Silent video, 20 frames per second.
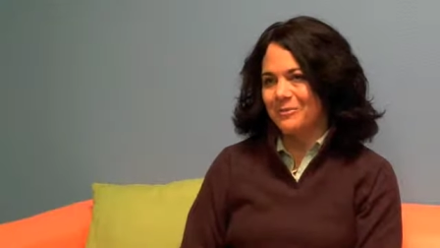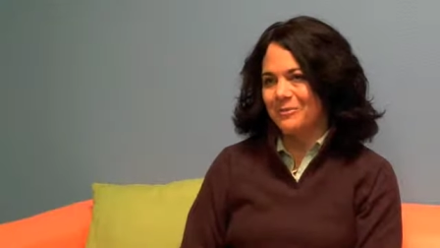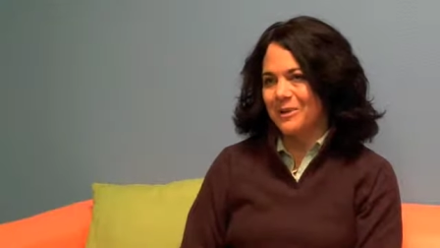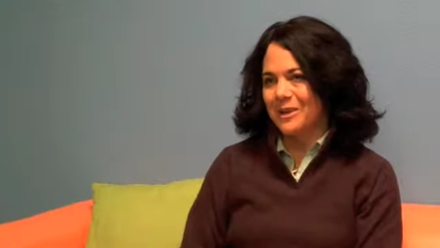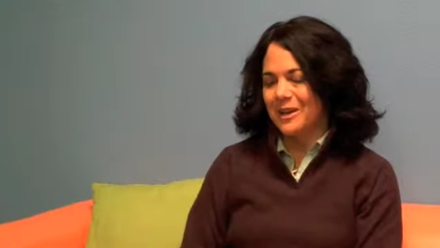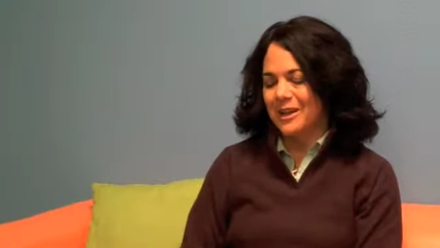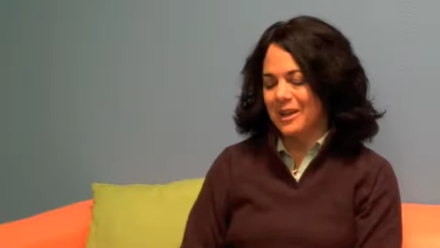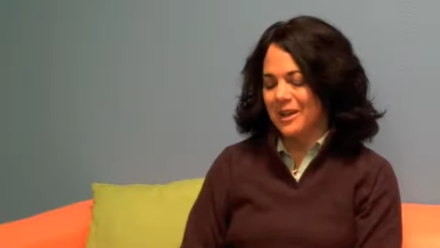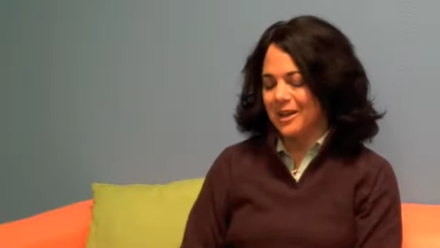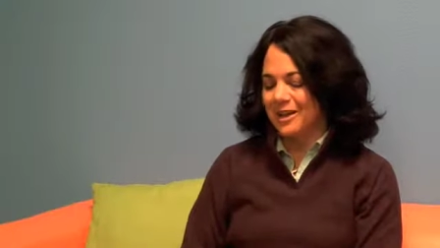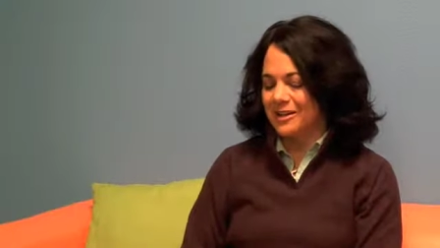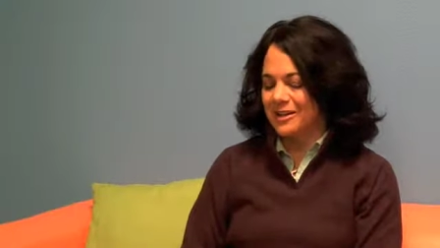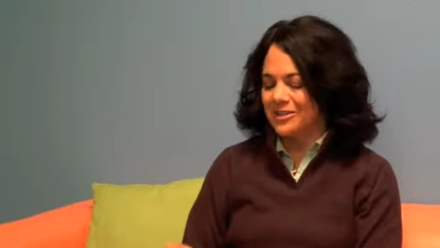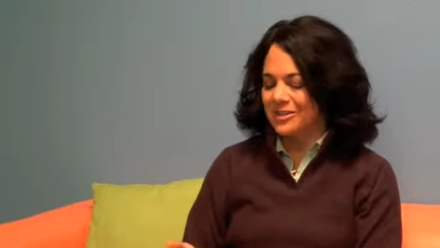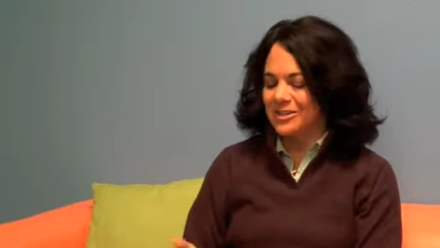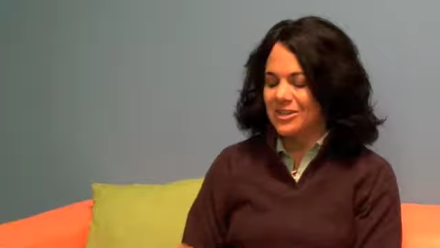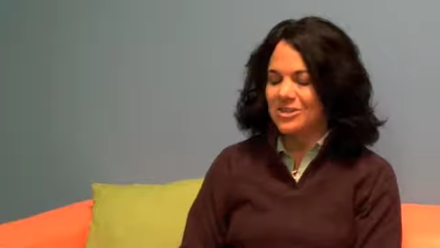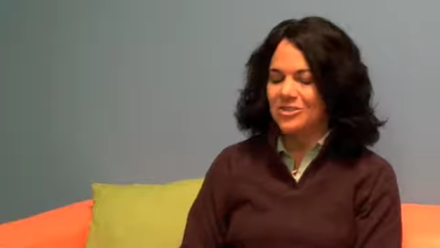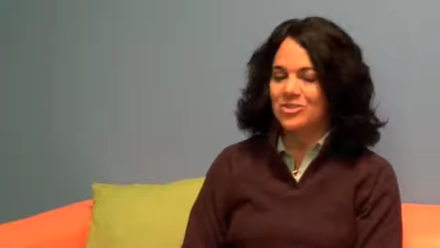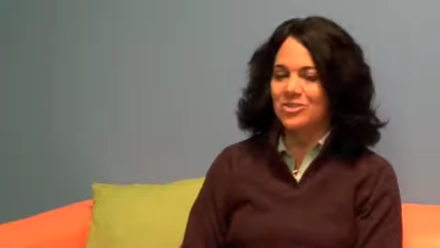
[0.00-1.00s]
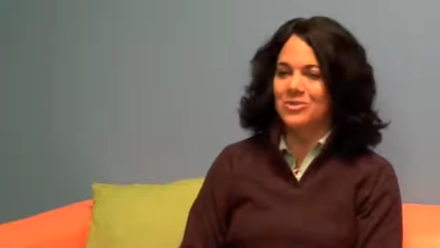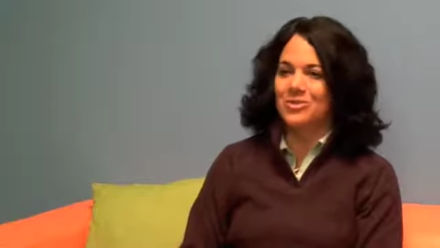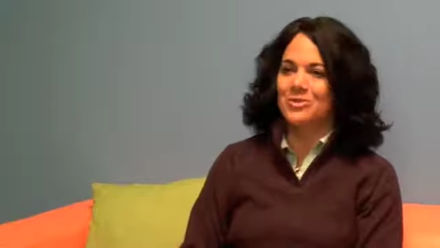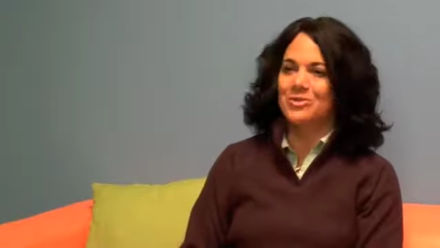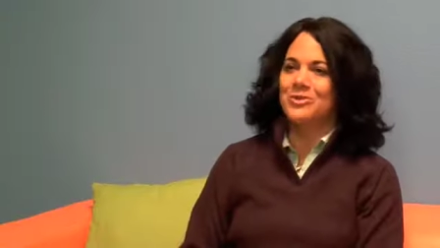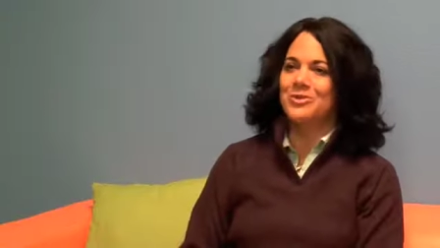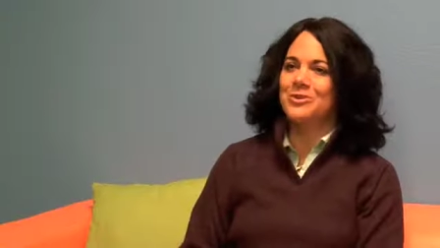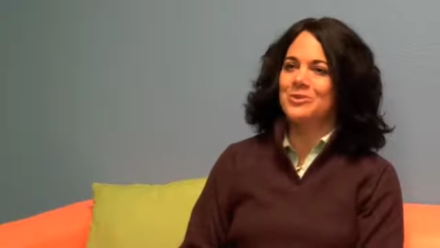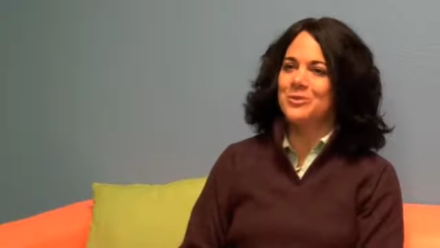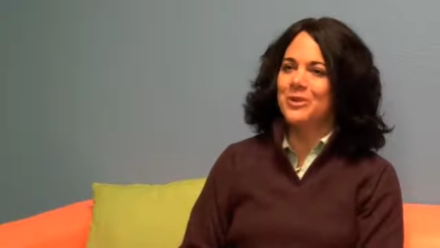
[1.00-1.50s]
we had a teacher
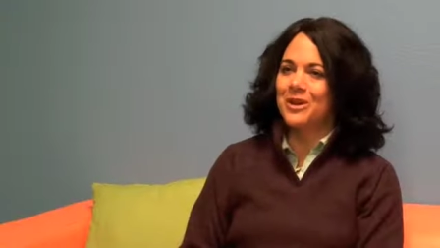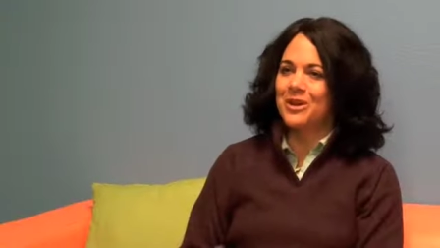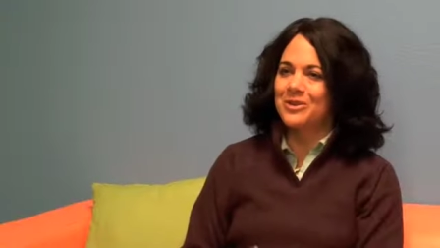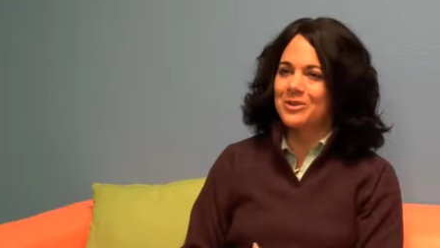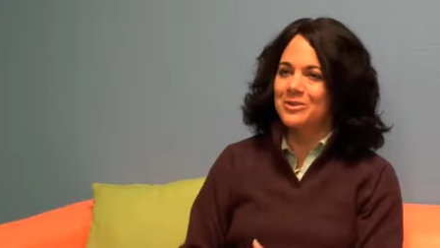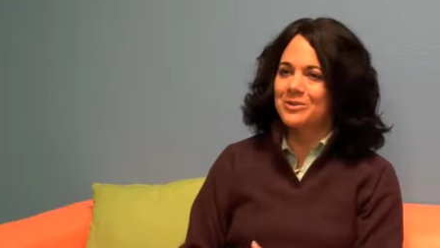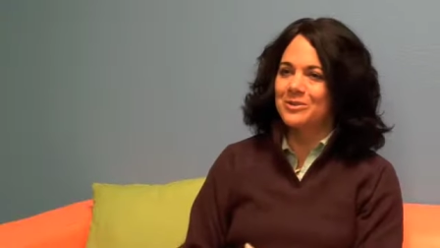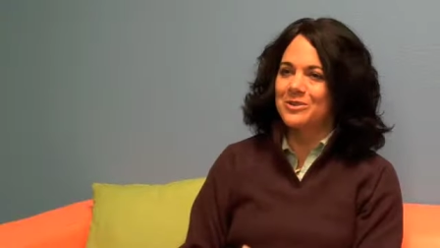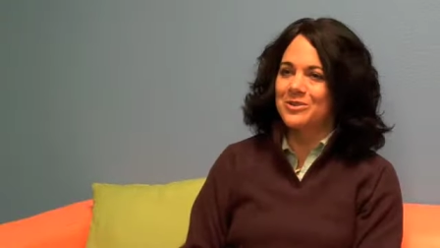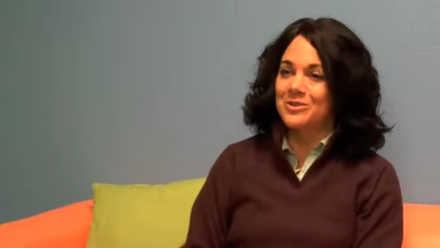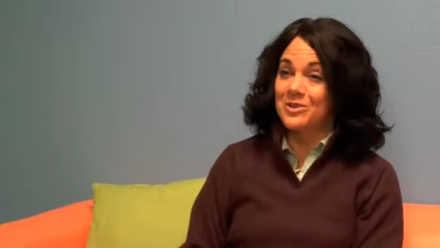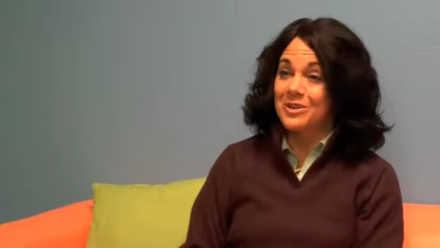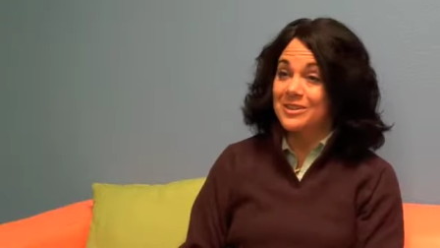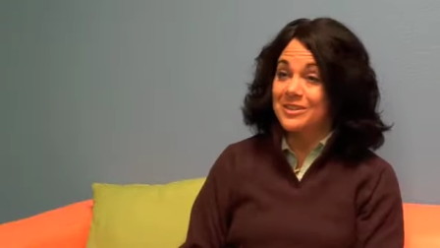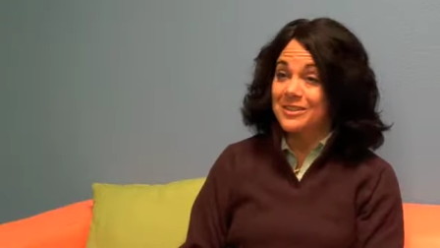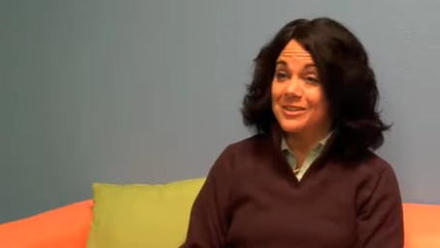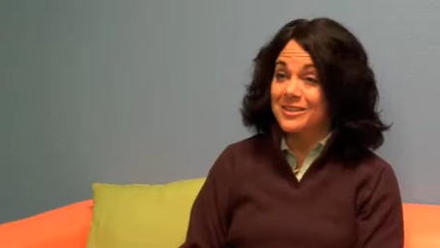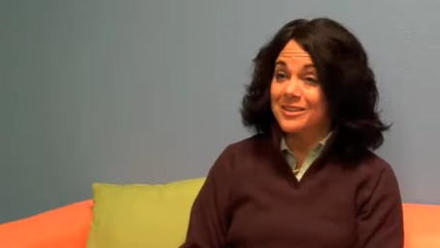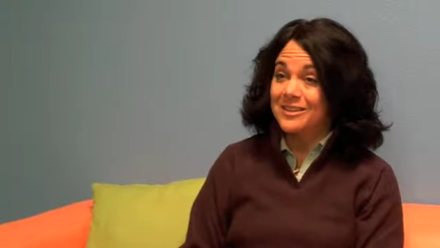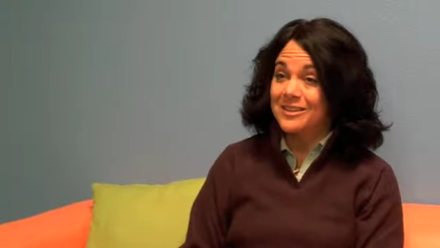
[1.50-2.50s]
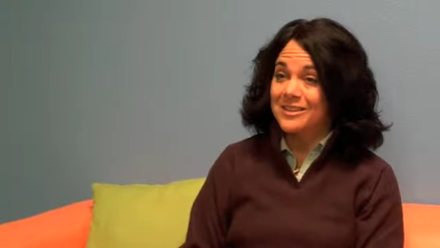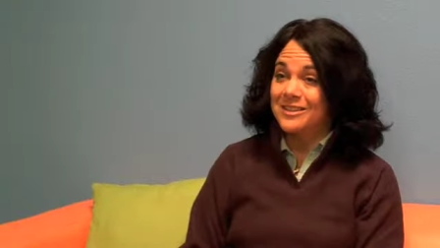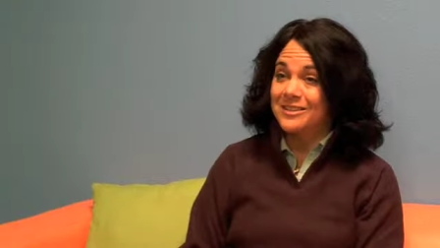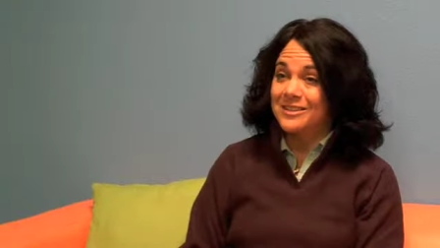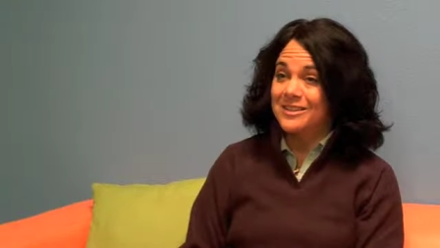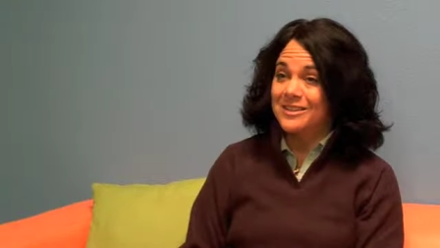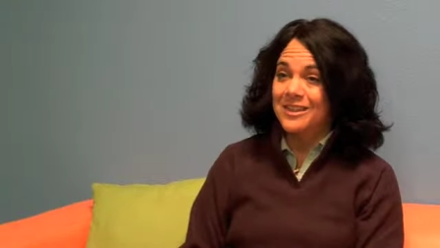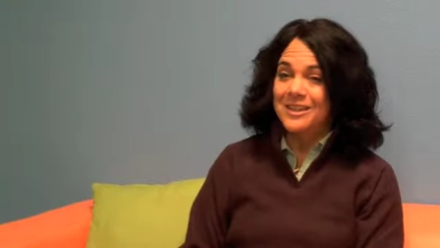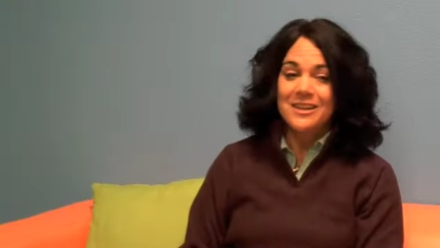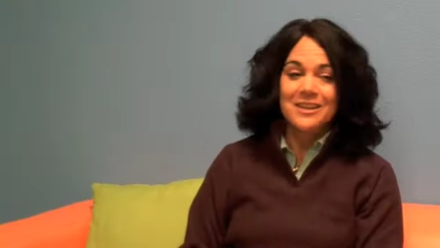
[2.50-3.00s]
who knew how to address
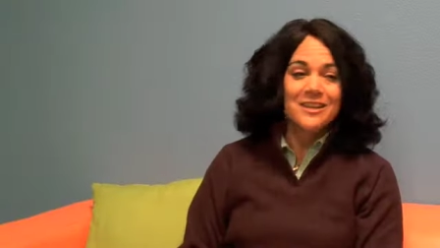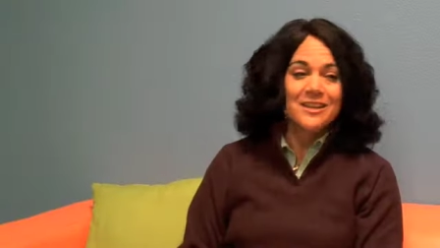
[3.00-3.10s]
kids,